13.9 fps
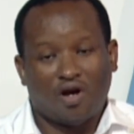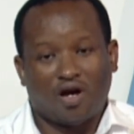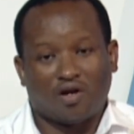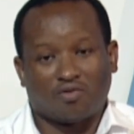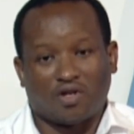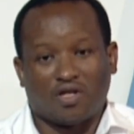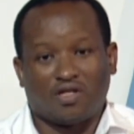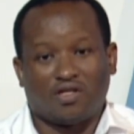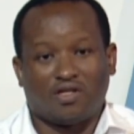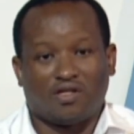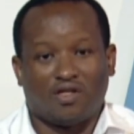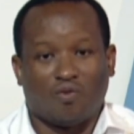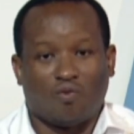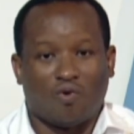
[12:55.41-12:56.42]
Actually, this
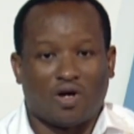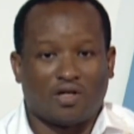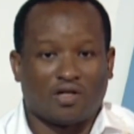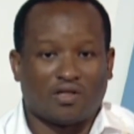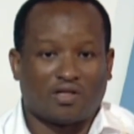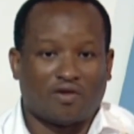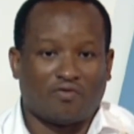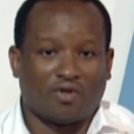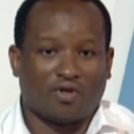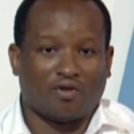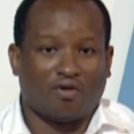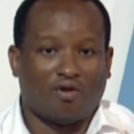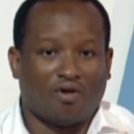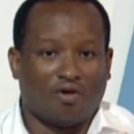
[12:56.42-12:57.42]
is the one serving
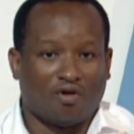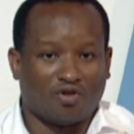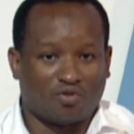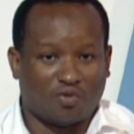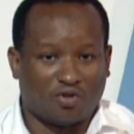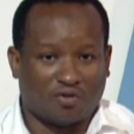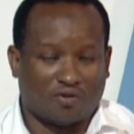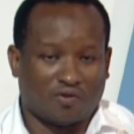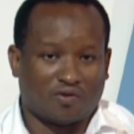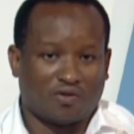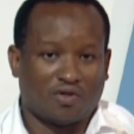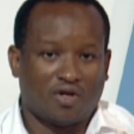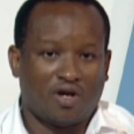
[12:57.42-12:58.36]
all hospitals.